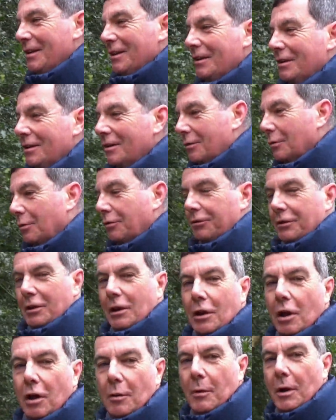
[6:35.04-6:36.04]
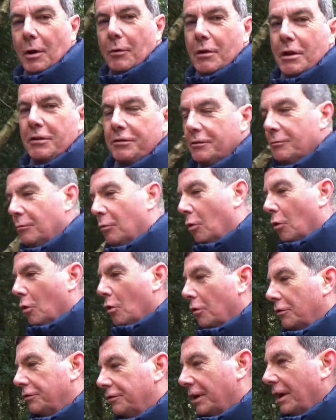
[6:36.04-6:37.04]
Of course, in a lot of my recent
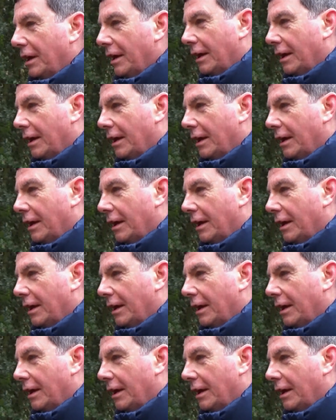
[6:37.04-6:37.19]
walks,